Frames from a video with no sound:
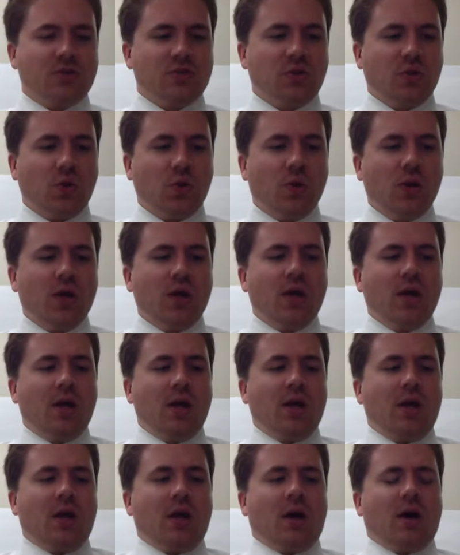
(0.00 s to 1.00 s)
to
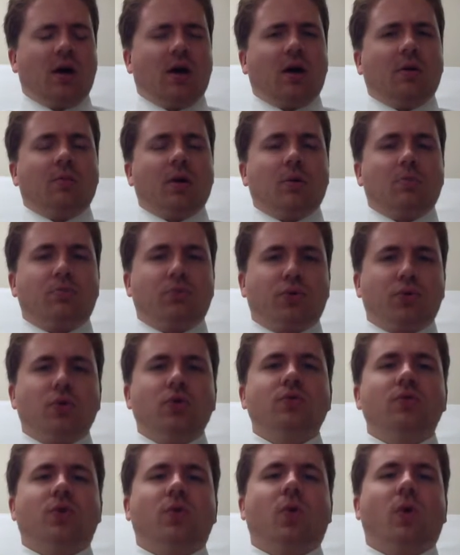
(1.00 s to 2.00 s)

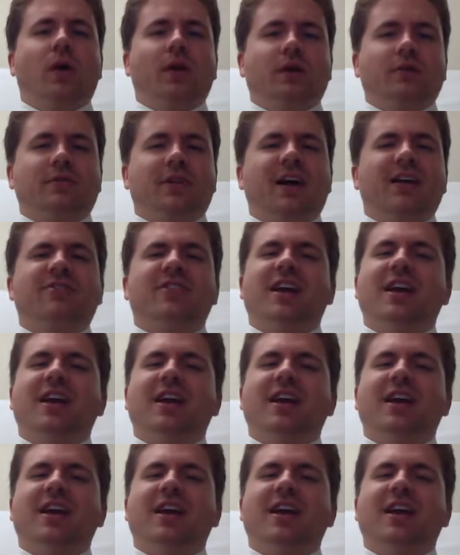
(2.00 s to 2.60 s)
improve the quality of life.